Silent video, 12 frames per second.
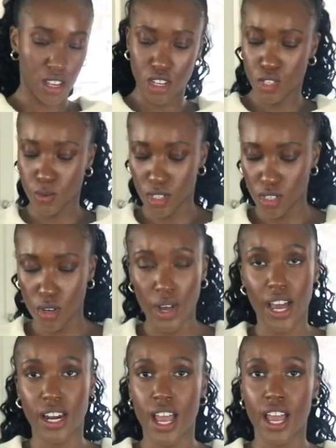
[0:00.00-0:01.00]
So we're gonna go
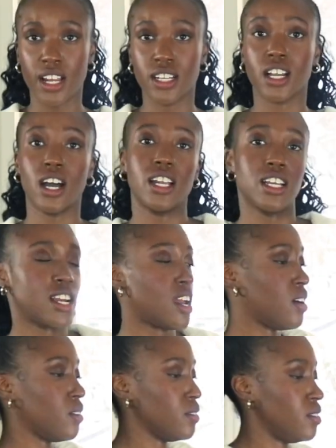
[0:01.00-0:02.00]
ahead and cut it
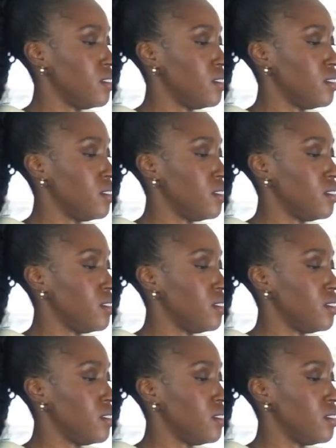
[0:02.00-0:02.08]
now.